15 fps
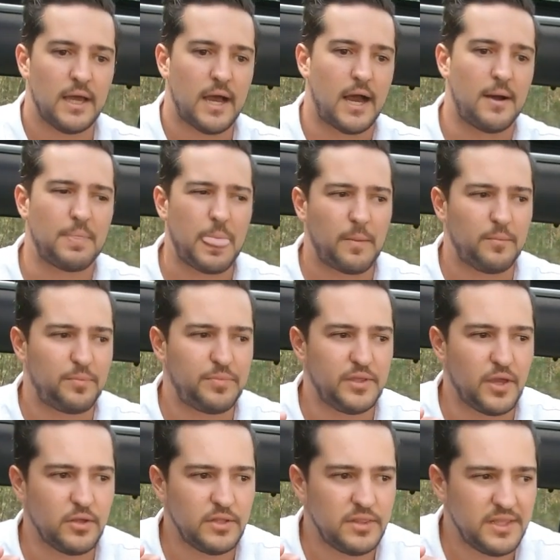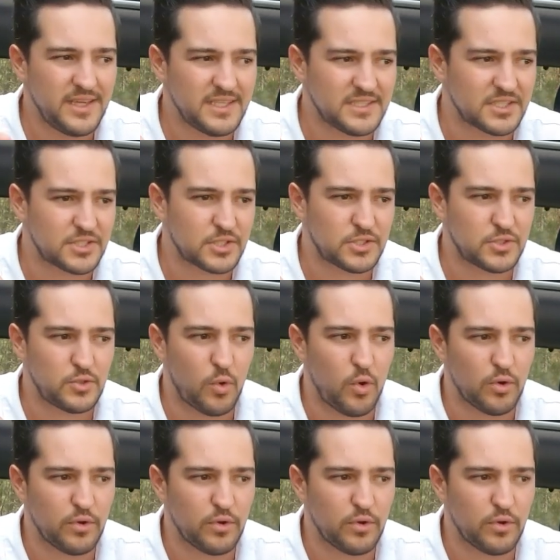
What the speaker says: The only thing is it's sort